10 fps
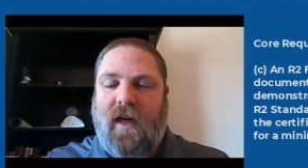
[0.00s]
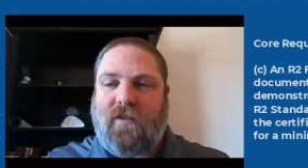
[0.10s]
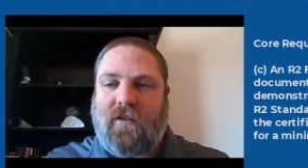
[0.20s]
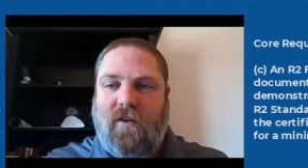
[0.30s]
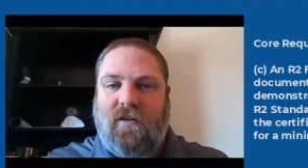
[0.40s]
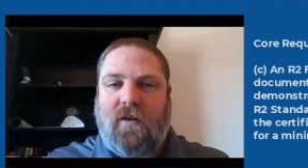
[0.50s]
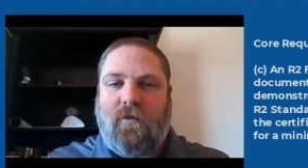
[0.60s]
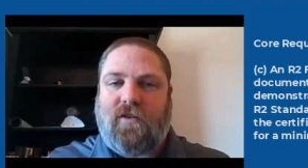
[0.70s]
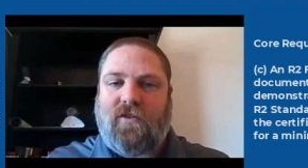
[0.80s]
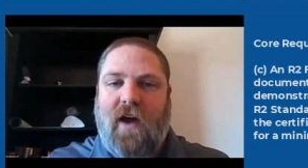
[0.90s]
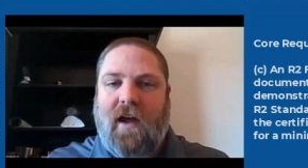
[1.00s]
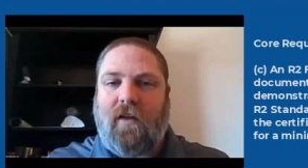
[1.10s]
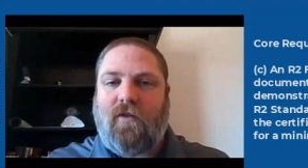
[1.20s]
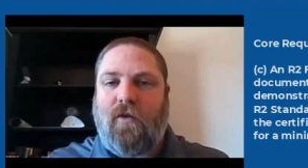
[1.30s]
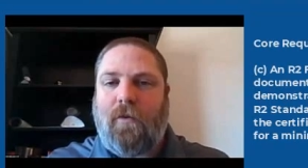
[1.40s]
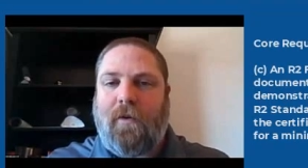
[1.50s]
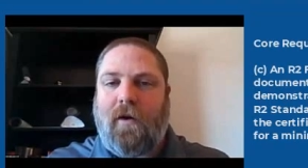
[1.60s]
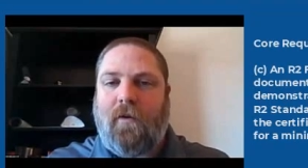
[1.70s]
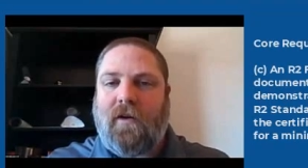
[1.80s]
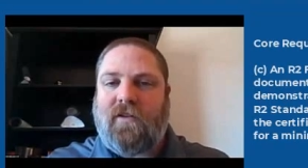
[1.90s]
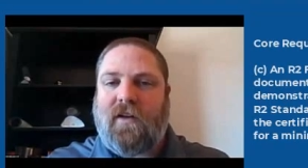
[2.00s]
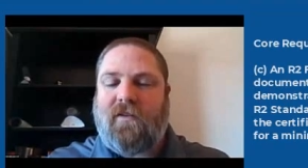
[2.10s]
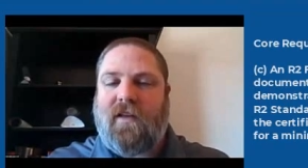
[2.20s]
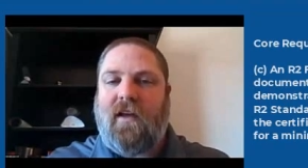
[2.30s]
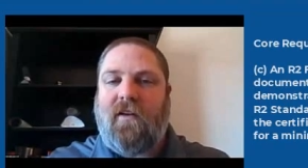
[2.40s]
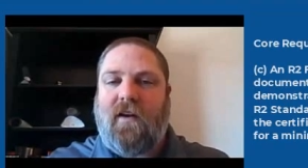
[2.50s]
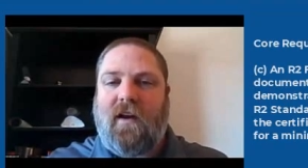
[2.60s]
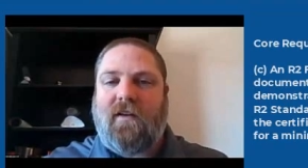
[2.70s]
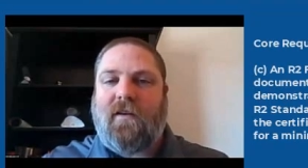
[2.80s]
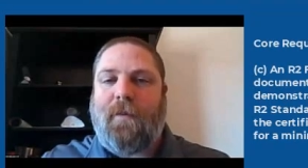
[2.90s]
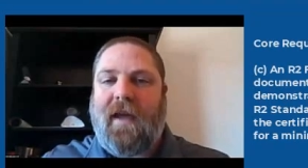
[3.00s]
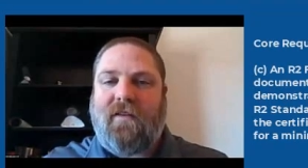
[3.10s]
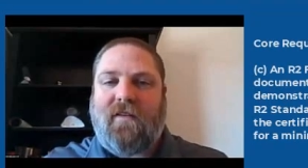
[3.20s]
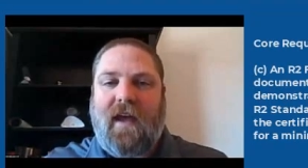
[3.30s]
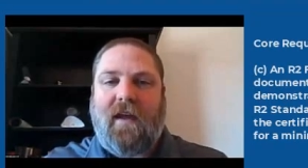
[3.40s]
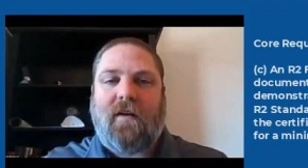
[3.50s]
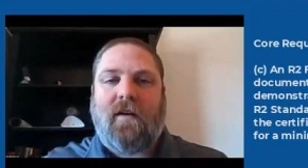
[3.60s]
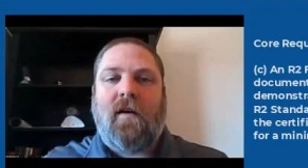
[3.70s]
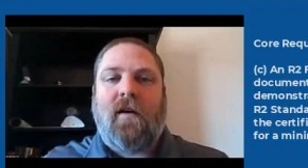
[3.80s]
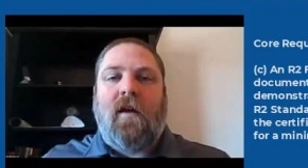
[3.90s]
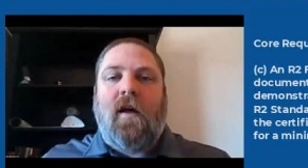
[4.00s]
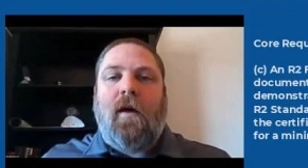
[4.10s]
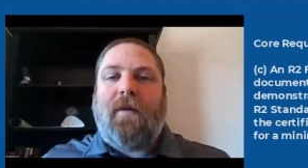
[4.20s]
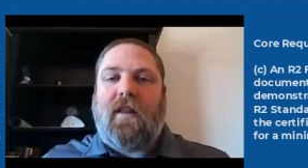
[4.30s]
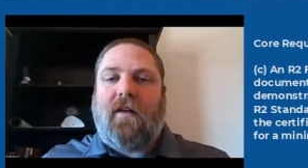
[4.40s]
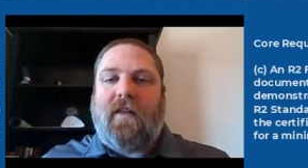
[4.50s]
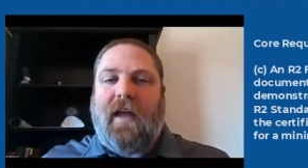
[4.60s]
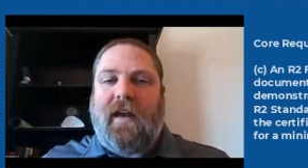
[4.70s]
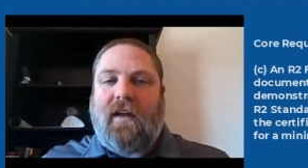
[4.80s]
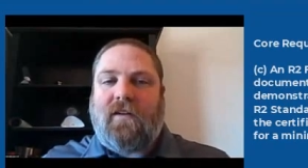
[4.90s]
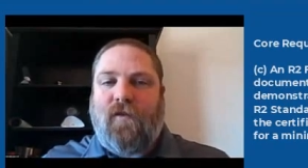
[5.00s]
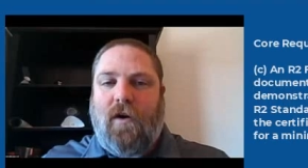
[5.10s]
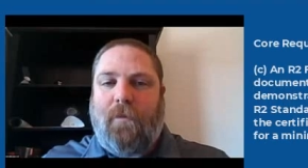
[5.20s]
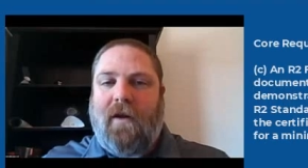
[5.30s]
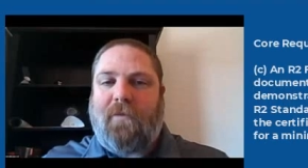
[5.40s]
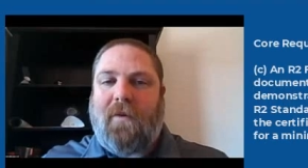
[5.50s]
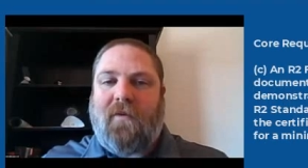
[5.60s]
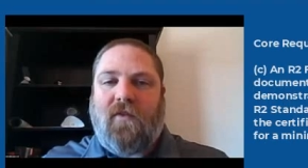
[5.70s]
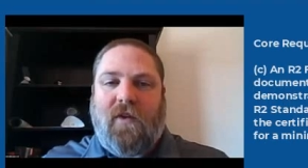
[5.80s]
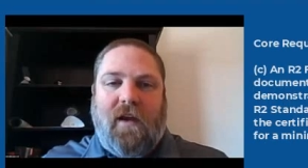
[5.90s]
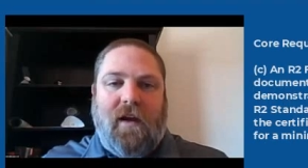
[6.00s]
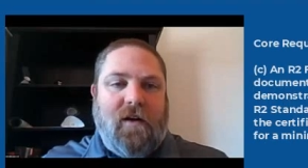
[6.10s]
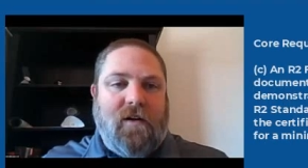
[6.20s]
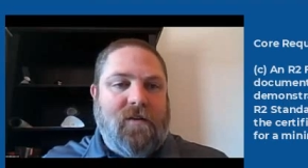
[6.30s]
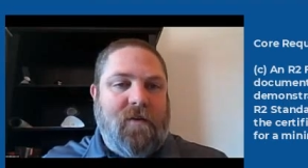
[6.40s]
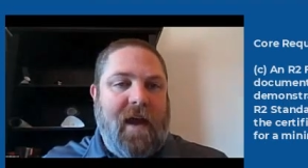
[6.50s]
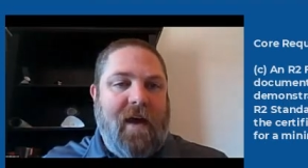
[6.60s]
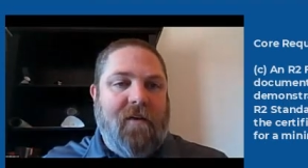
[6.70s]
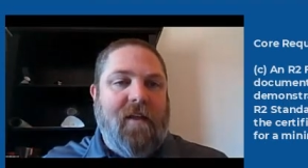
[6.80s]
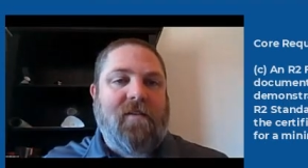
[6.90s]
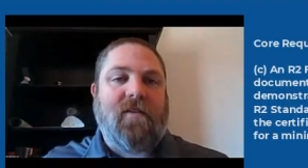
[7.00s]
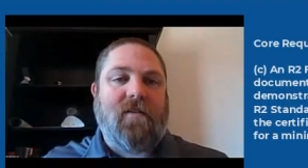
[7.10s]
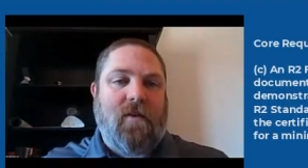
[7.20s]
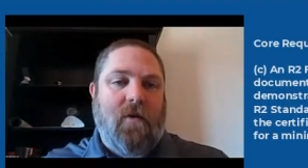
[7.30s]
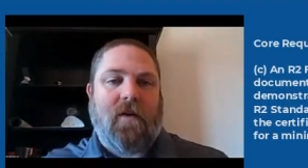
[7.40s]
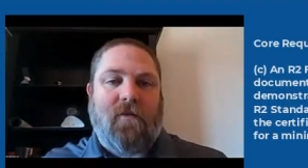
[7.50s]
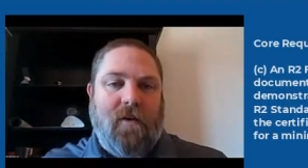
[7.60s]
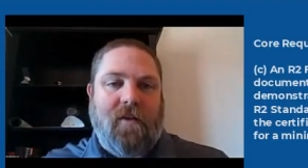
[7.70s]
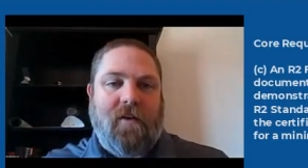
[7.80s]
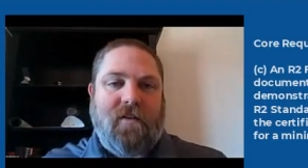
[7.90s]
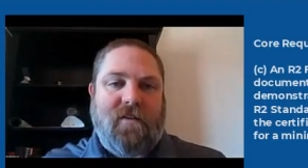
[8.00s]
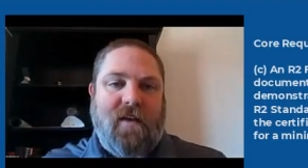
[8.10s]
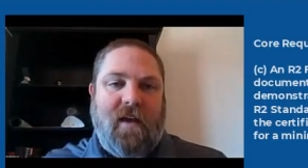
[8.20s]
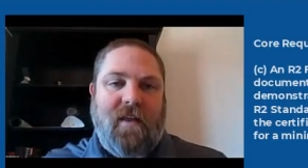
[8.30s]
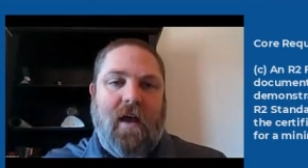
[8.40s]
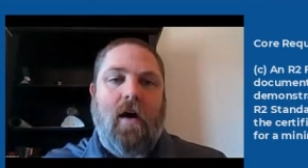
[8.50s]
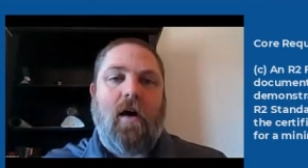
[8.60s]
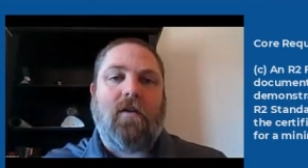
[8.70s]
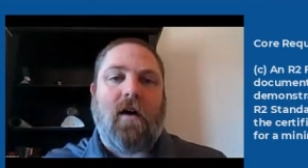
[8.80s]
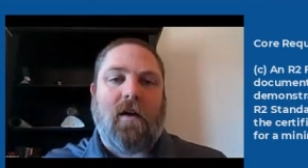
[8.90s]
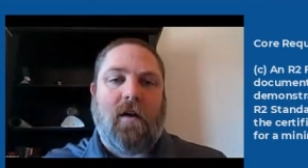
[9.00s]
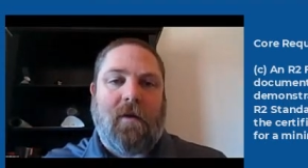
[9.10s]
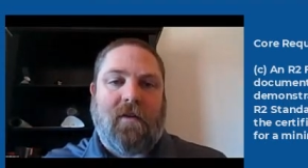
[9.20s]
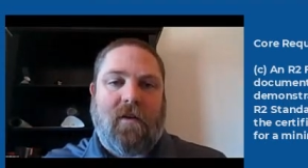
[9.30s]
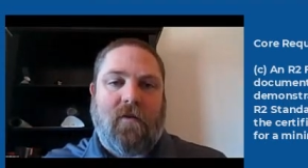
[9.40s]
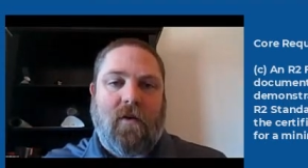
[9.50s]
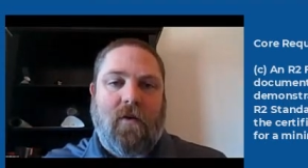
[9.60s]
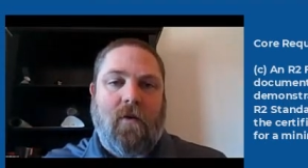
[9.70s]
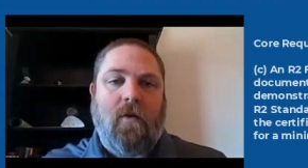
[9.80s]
2013 was tracking throughput, which says that you needed to maintain bill of ladings for a minimum of 3 years. So now this is going further and saying that all documents and